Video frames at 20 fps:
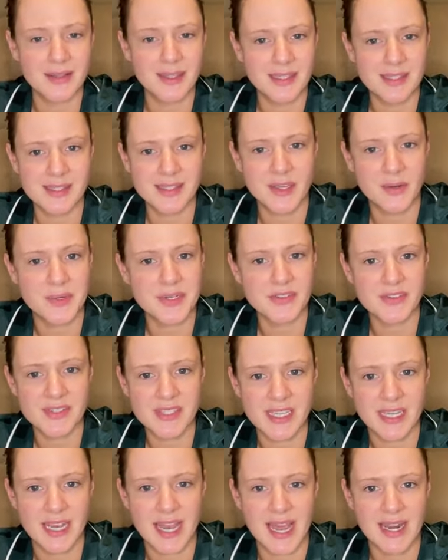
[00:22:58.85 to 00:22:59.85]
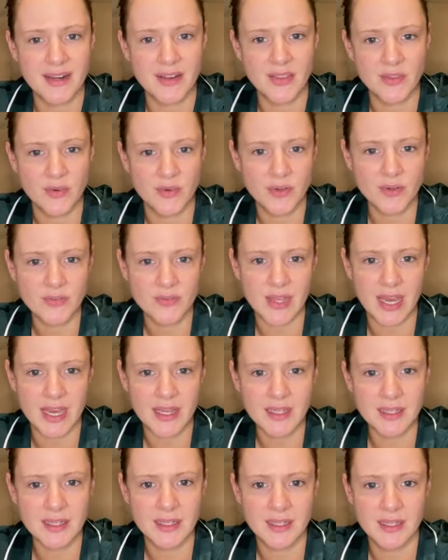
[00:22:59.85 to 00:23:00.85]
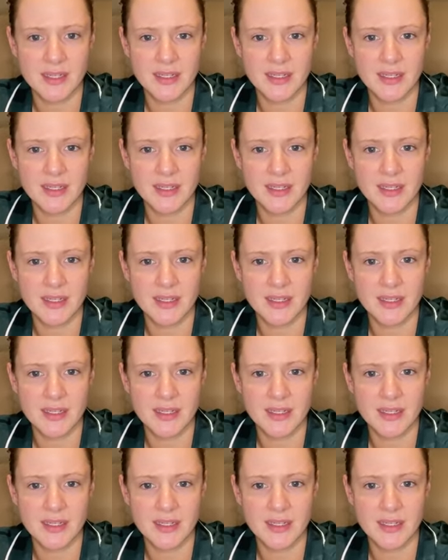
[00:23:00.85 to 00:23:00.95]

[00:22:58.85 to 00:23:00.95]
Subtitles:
That's so interesting. I hadn't thought of that.